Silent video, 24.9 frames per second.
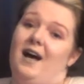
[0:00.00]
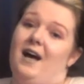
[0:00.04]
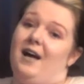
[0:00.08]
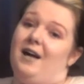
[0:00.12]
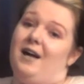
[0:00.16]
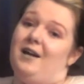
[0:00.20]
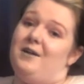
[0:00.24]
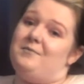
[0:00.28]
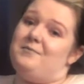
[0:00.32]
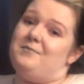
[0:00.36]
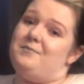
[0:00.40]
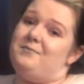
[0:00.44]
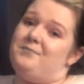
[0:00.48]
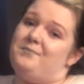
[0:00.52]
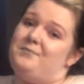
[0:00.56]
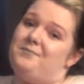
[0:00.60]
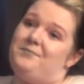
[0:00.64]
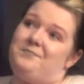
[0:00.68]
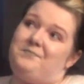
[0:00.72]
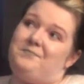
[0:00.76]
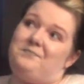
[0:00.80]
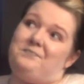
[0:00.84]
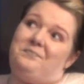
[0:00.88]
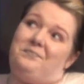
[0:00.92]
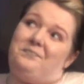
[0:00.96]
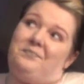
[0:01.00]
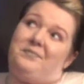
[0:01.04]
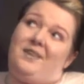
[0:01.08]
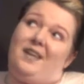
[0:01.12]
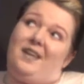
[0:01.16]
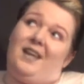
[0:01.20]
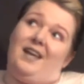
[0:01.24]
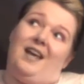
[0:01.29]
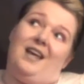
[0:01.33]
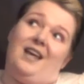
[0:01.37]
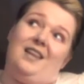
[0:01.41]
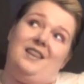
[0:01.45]

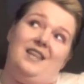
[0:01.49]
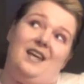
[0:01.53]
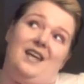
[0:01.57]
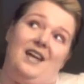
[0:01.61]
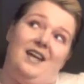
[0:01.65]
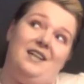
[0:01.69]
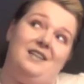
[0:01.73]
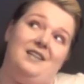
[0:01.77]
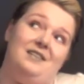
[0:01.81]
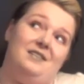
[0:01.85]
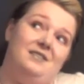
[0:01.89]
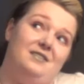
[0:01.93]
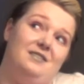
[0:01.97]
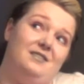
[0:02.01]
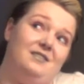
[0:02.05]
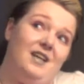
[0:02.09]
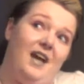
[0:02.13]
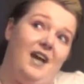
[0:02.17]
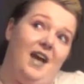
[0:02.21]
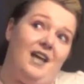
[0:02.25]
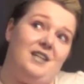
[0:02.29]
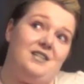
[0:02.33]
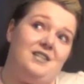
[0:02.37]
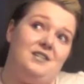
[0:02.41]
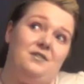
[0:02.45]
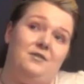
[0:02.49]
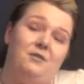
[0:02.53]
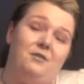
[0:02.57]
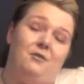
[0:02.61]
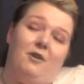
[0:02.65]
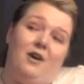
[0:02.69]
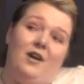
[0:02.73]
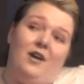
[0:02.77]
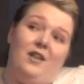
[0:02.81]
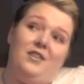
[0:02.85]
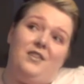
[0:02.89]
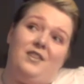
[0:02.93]
And then as you
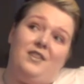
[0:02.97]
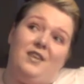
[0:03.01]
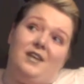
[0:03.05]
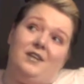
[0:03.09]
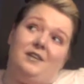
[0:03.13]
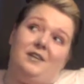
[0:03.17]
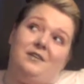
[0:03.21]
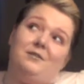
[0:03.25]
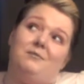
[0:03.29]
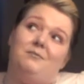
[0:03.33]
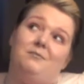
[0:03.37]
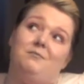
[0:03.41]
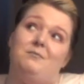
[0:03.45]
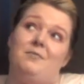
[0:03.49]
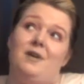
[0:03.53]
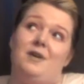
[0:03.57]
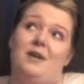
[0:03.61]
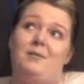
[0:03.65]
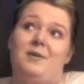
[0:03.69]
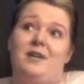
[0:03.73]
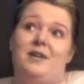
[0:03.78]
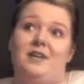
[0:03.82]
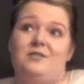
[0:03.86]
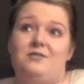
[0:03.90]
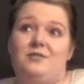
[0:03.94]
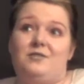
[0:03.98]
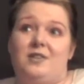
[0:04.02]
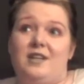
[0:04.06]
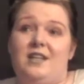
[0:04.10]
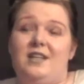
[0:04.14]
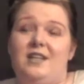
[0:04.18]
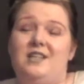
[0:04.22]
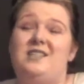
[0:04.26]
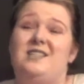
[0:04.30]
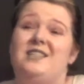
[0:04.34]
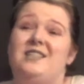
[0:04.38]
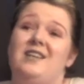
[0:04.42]
go on, think, maybe I'll
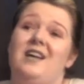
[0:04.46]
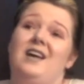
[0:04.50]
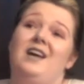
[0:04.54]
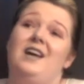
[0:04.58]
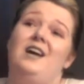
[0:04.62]
try this.